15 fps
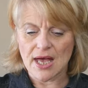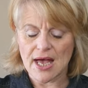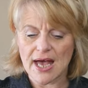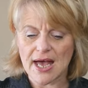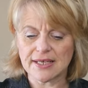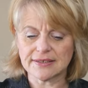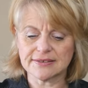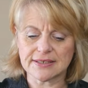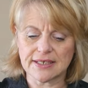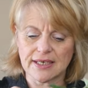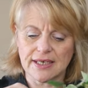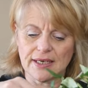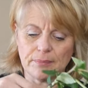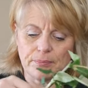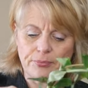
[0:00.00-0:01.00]
and
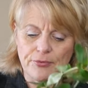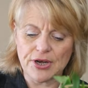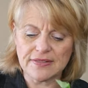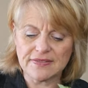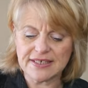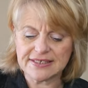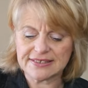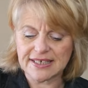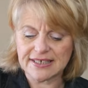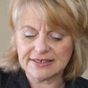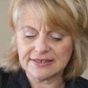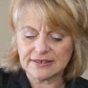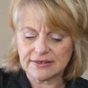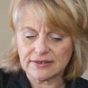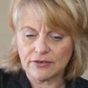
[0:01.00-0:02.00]
bring this
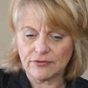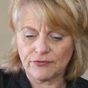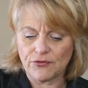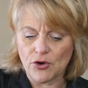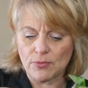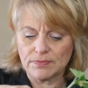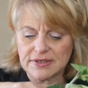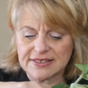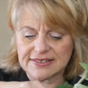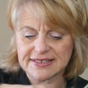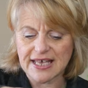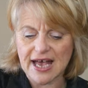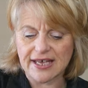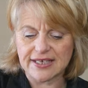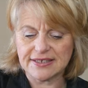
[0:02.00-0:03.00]
in from the
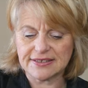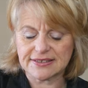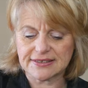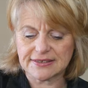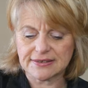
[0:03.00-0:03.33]
side